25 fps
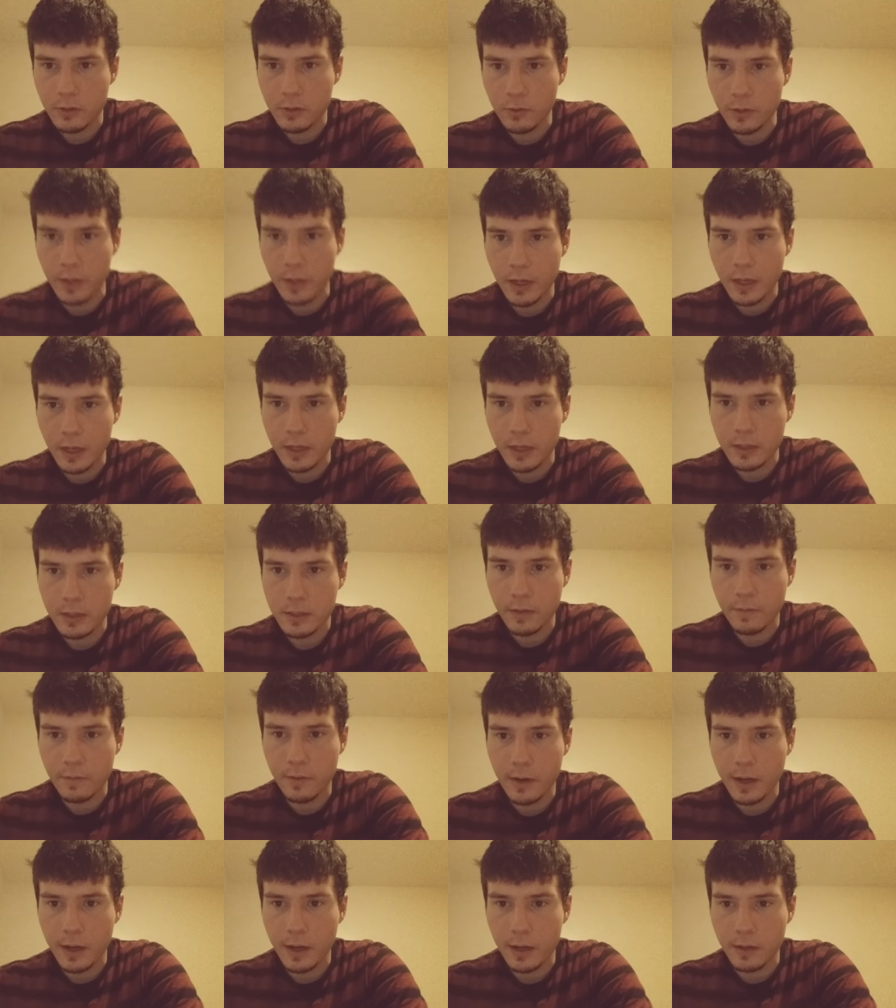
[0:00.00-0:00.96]
so you guys
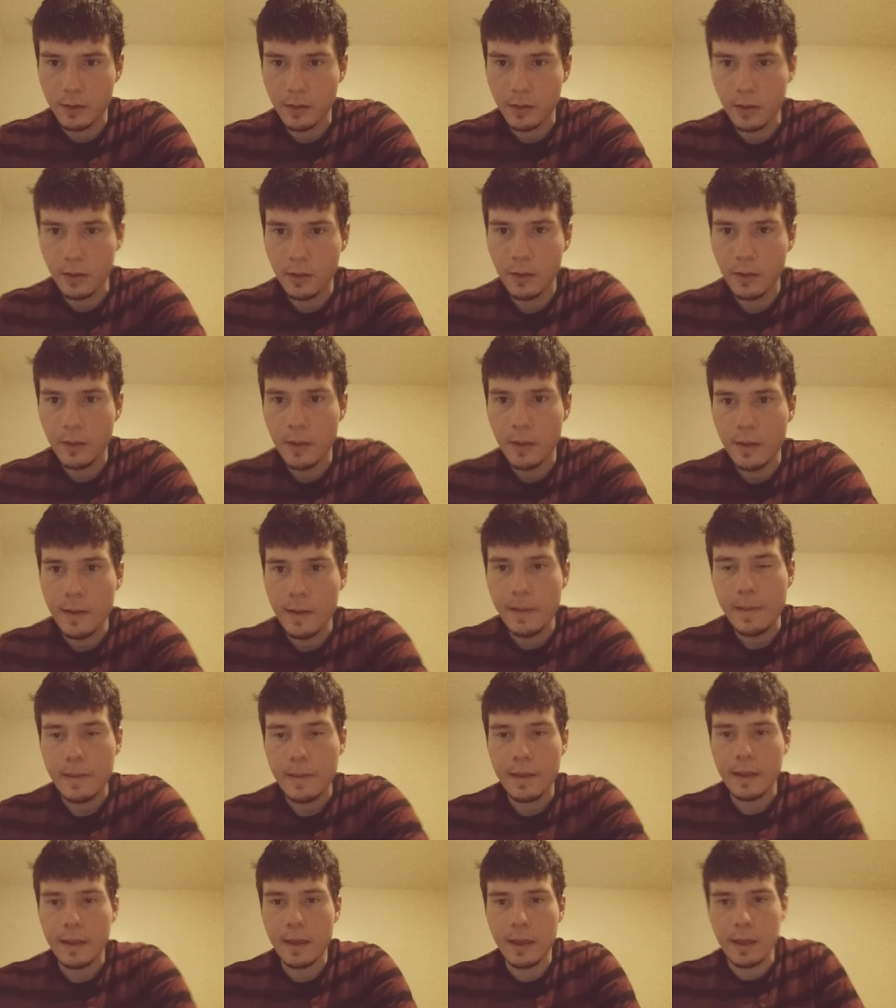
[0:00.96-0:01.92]
have an idea.
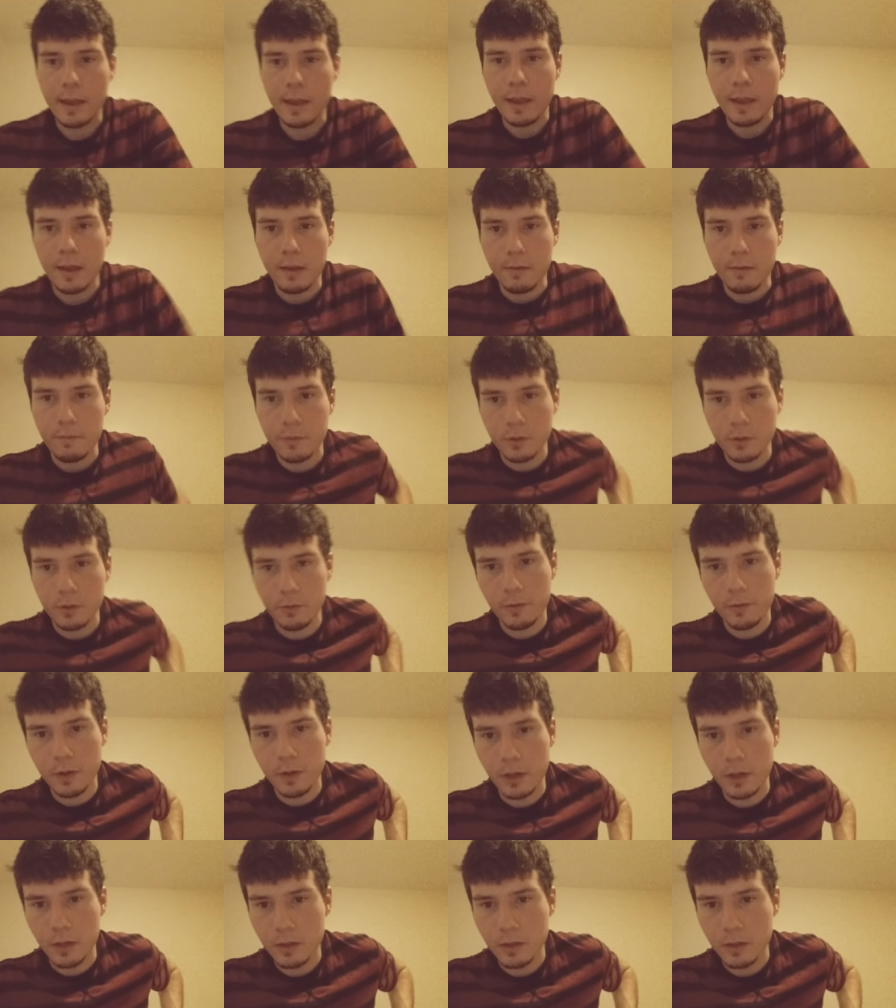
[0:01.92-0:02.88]
And feel
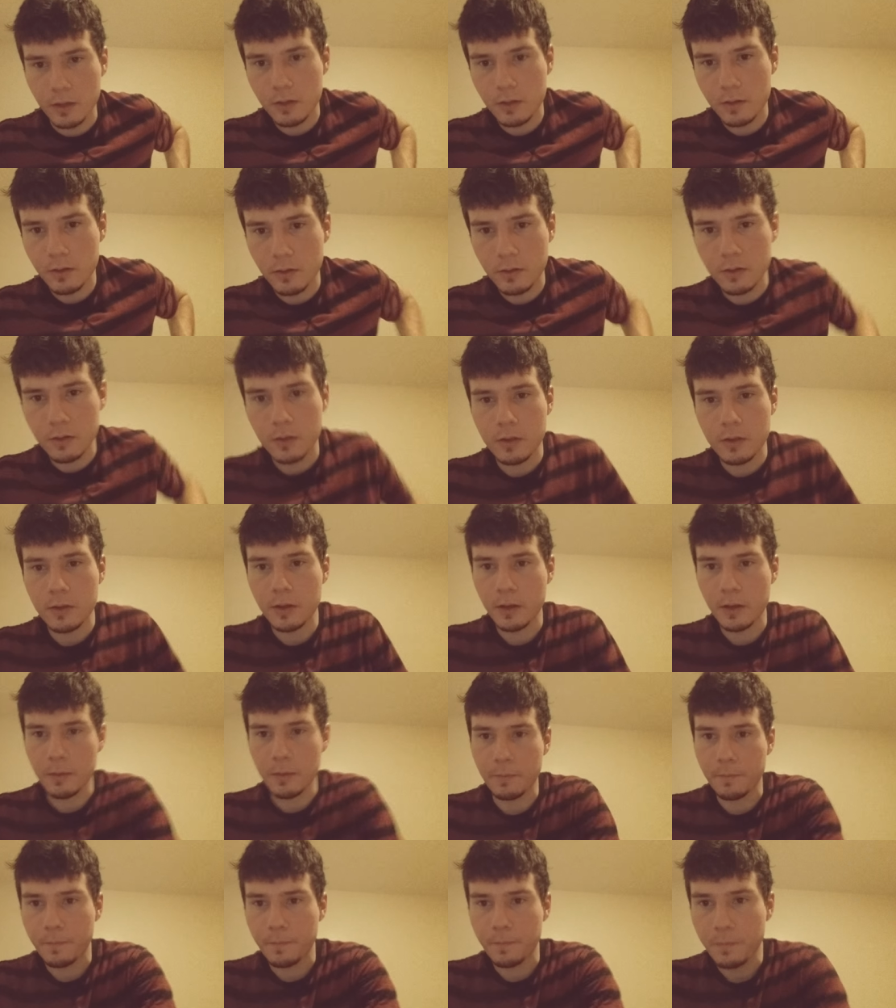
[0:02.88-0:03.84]
free to
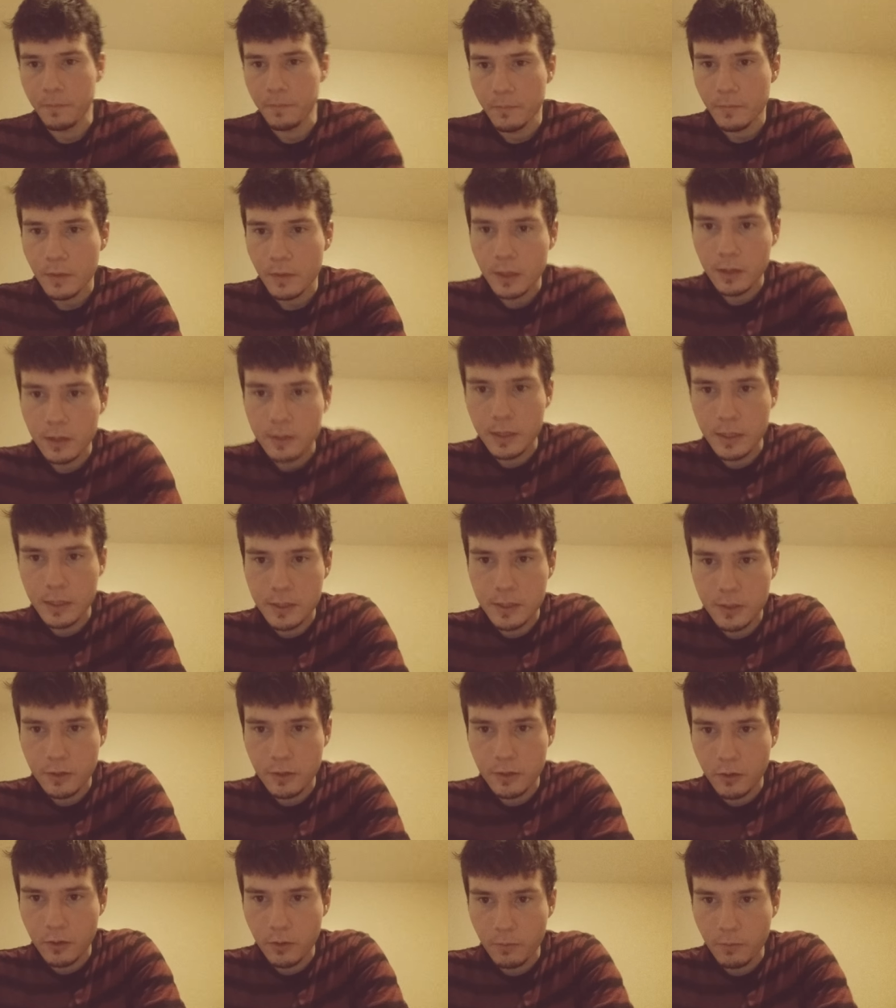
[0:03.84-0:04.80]
um,
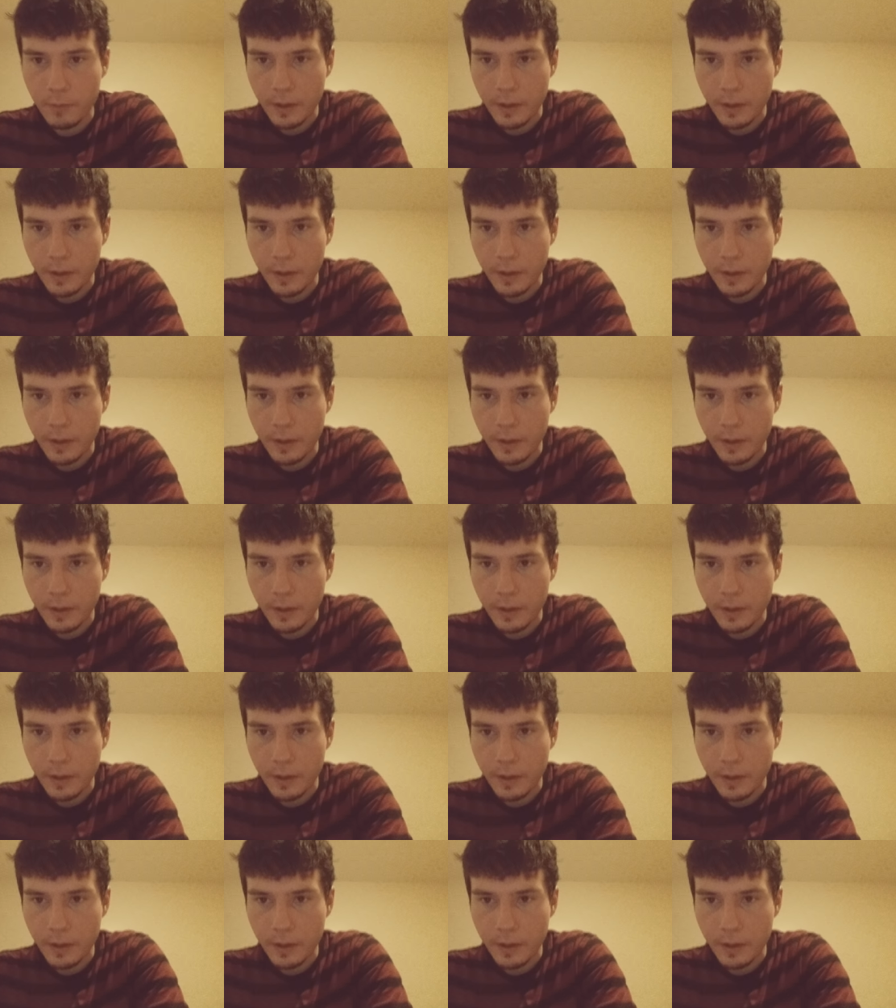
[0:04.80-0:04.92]
test your own